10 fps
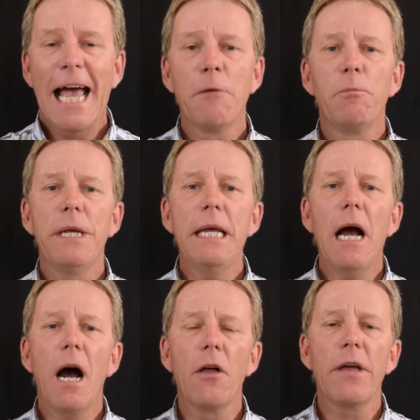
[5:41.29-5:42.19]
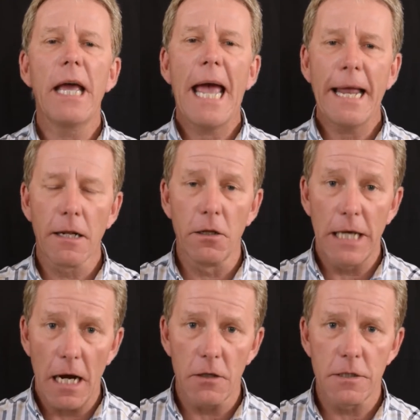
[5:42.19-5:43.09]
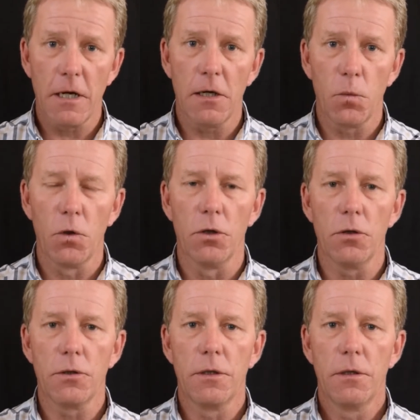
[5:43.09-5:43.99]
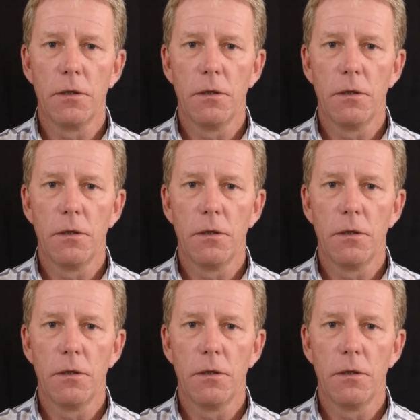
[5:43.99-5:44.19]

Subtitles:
and B, how they handle the outside world.